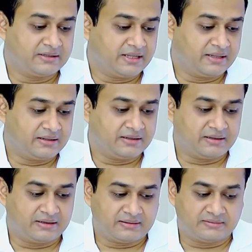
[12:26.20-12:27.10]
then
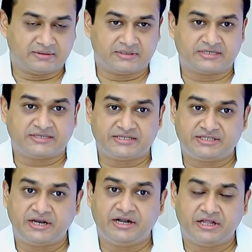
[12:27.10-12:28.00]
there's a
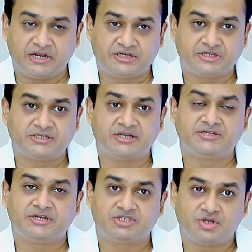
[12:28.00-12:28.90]
sensory integration,
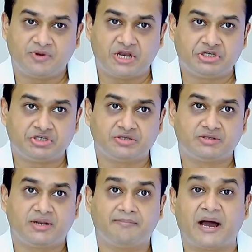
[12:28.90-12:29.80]
sensory
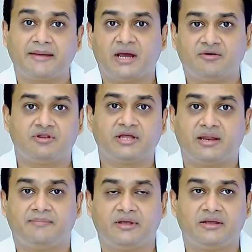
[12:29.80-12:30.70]
stimulation, then bimanual
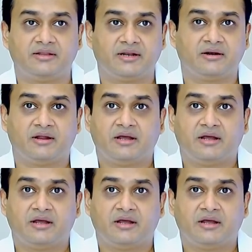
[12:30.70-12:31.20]
therapy, then